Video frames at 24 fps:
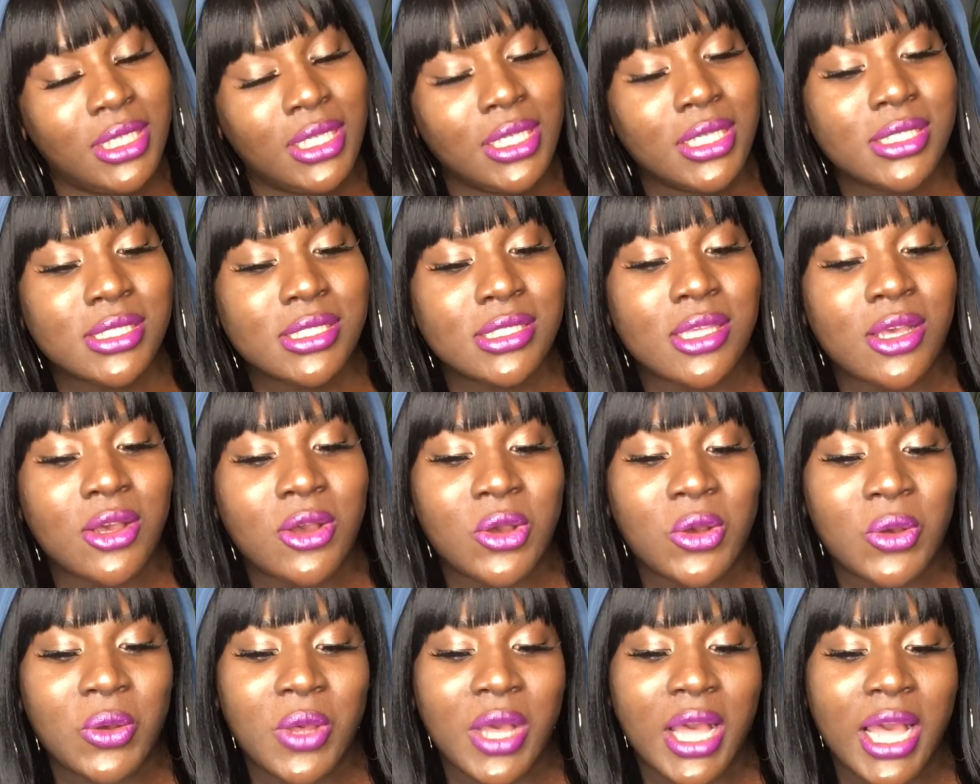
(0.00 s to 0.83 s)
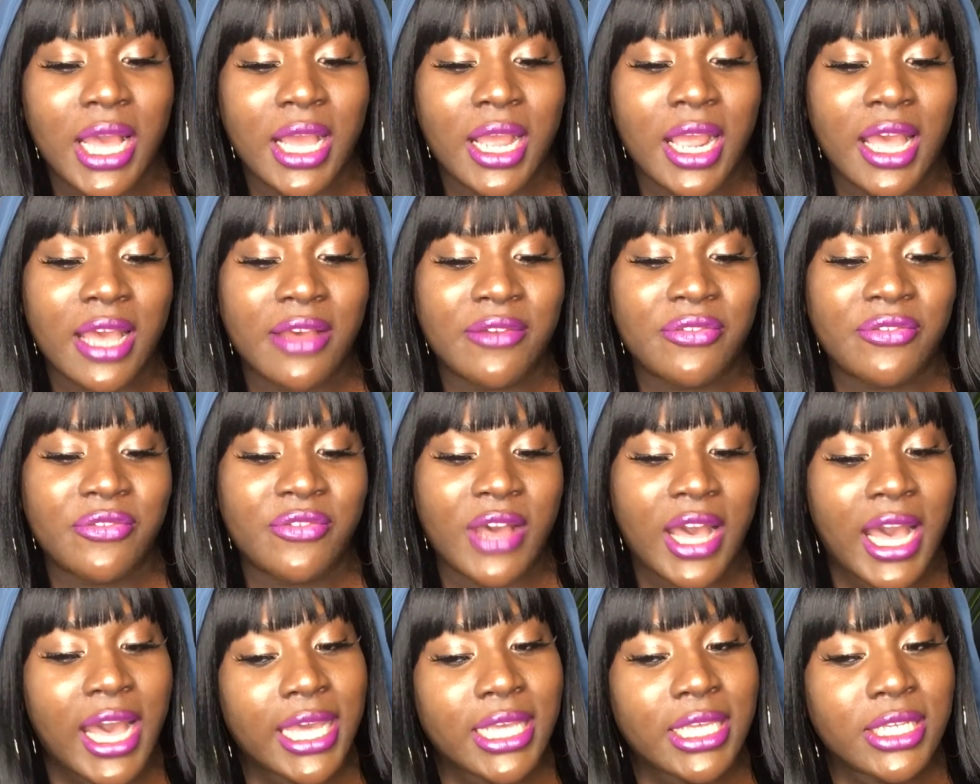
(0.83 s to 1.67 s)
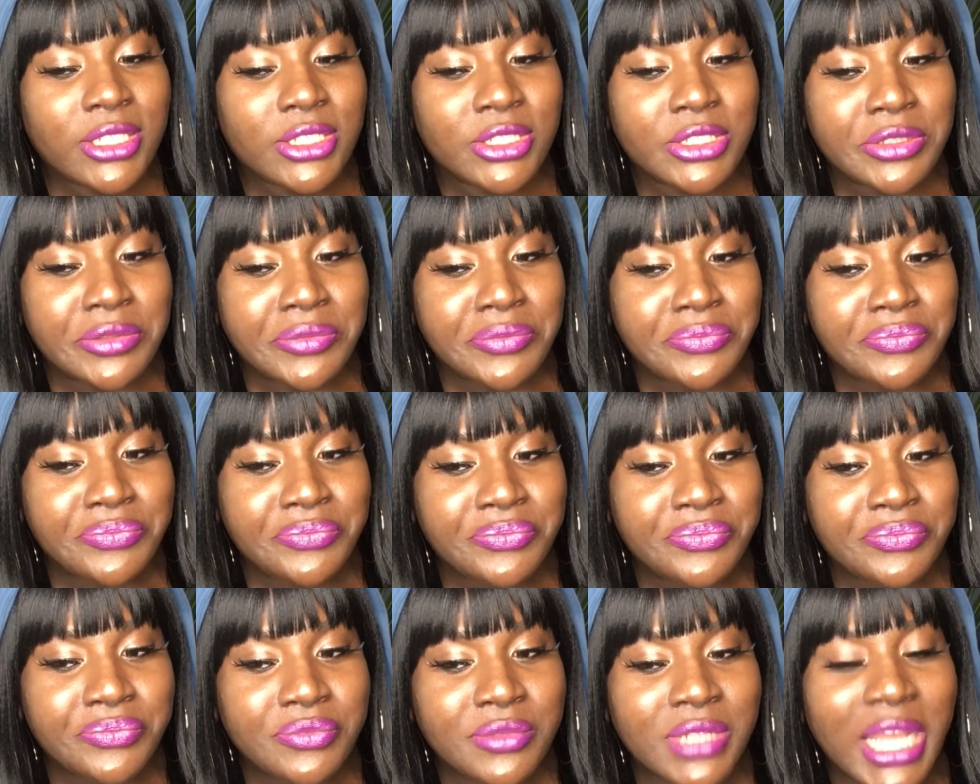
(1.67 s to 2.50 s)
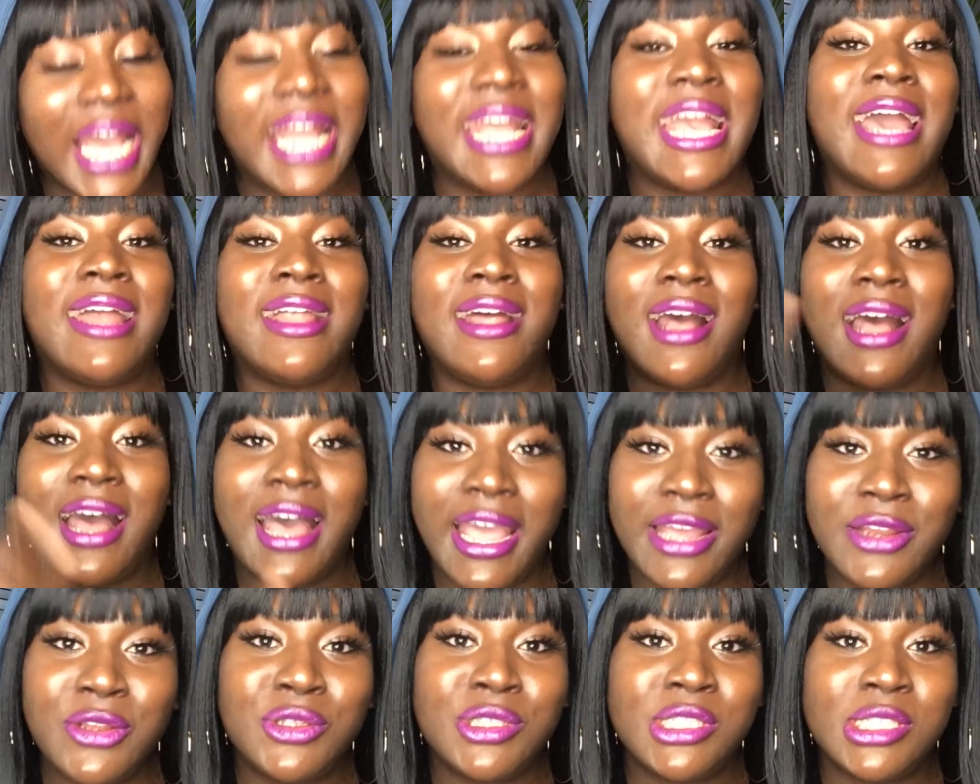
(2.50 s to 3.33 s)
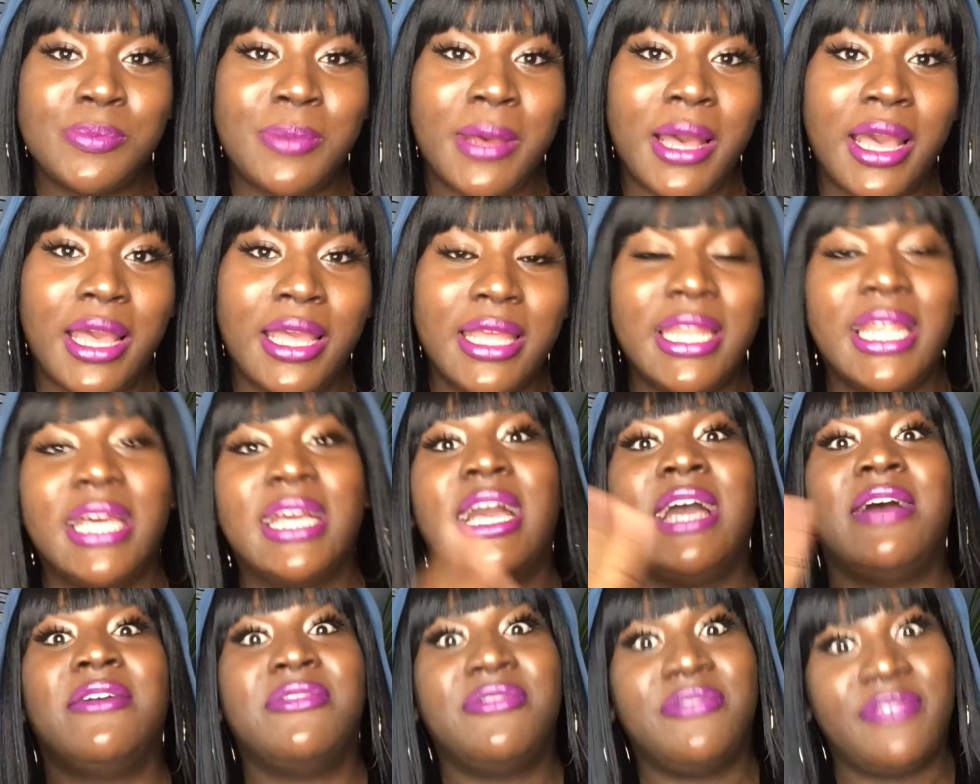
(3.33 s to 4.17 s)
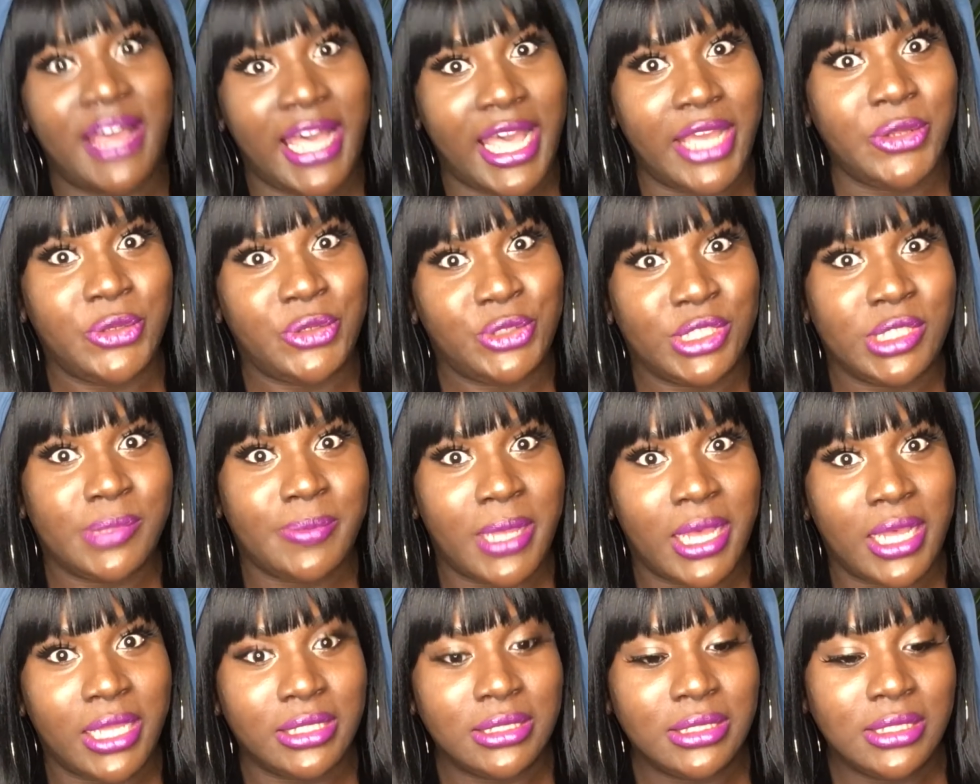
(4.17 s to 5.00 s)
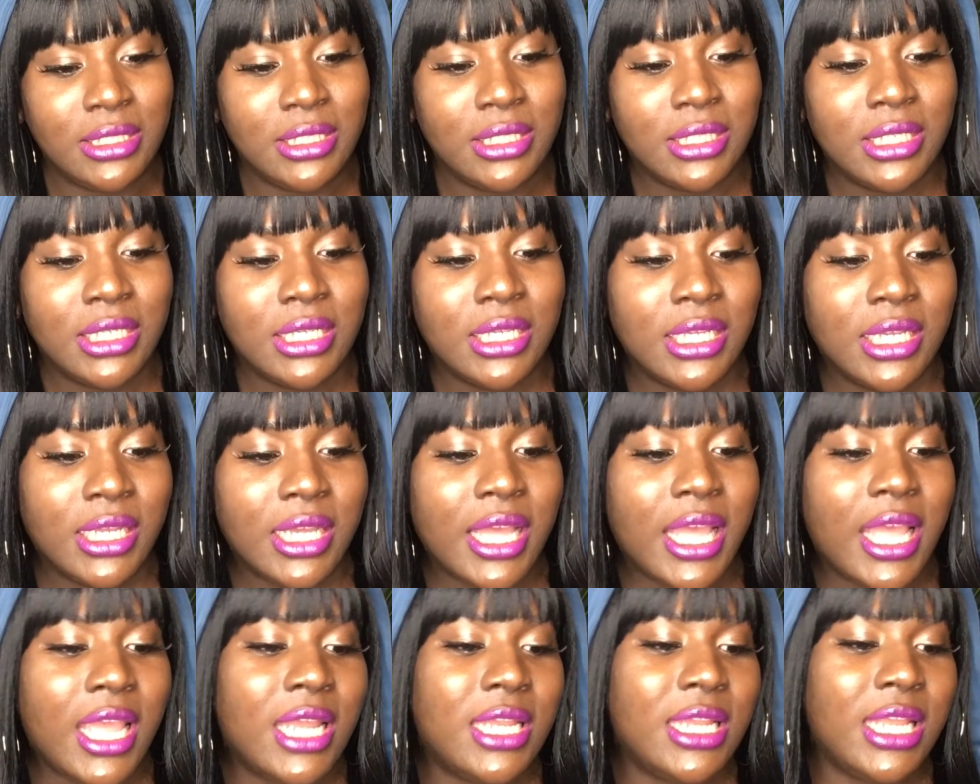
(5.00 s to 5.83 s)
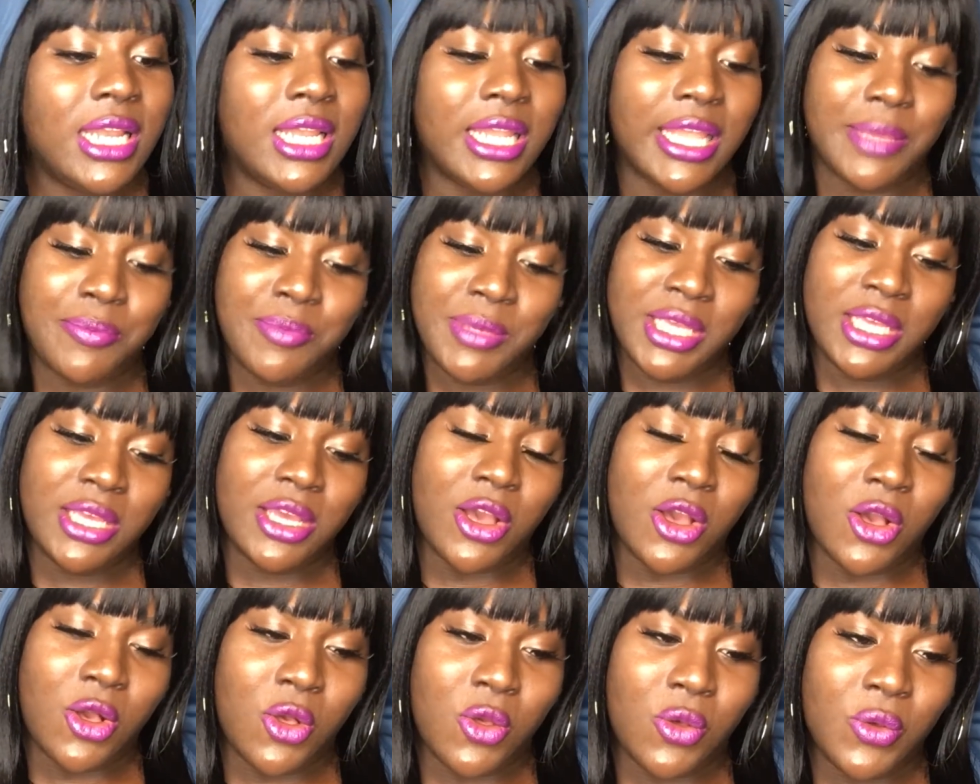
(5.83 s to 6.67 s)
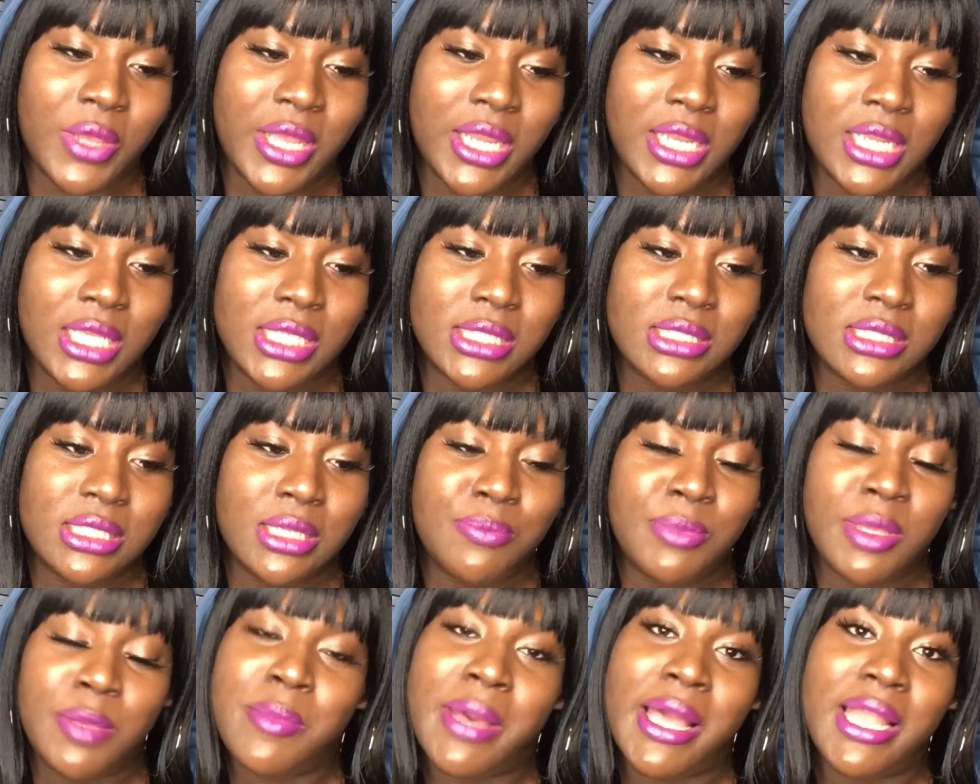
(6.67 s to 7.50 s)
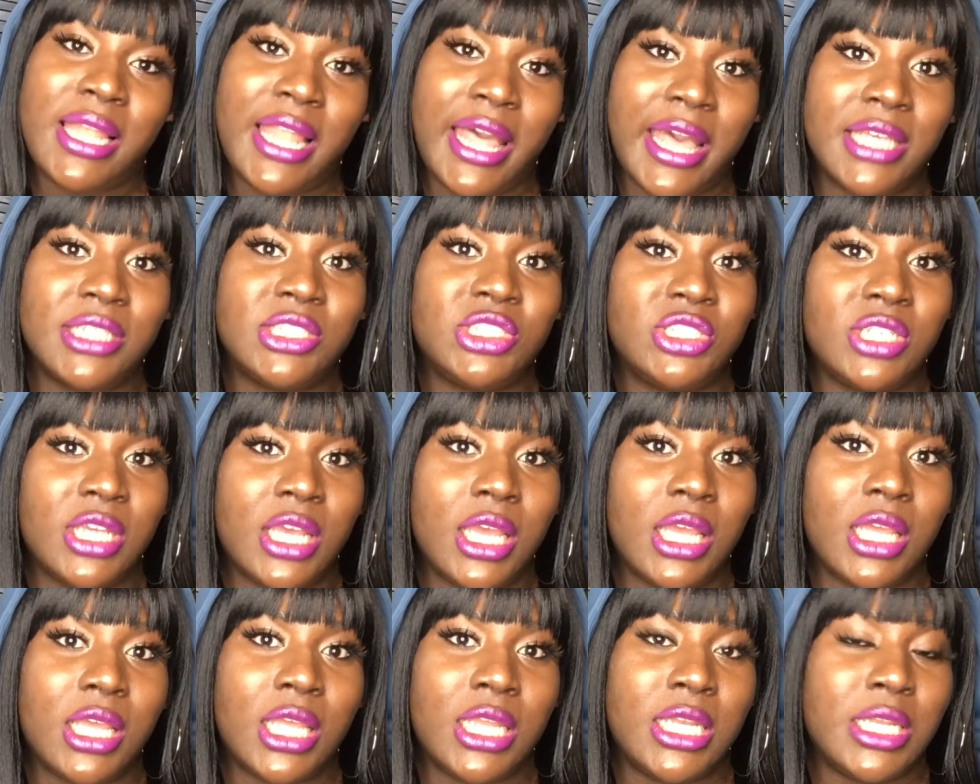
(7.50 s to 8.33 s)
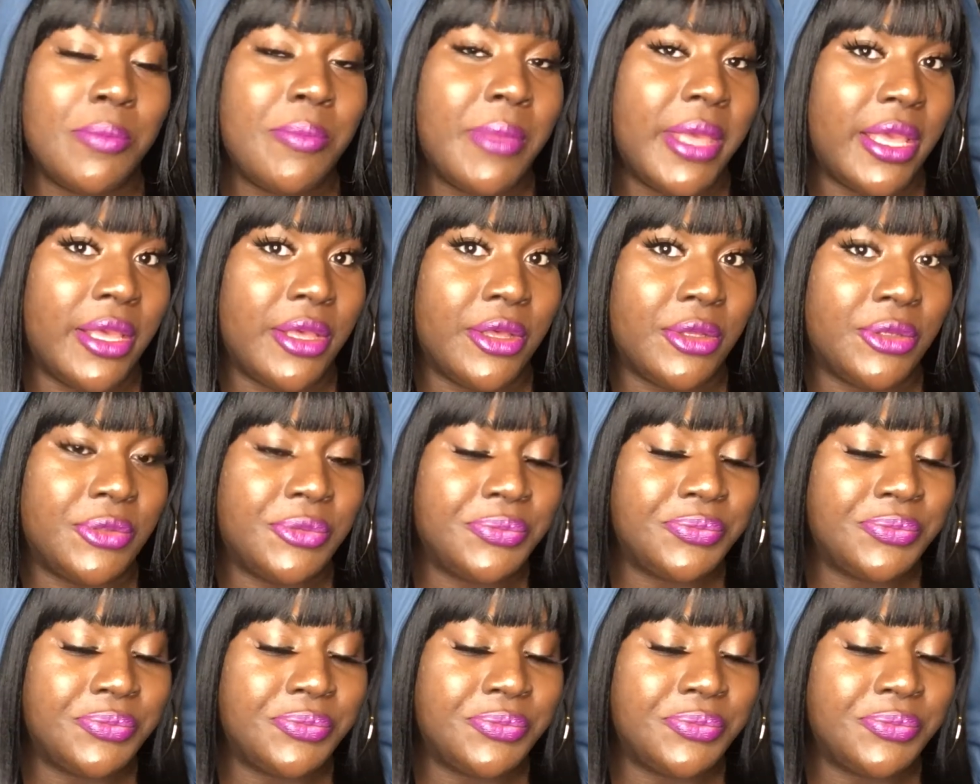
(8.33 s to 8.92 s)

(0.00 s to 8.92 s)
So I got fired. I got hired on the spot and I got fired on the spot. And they let me go and they sent me my last check in the mail.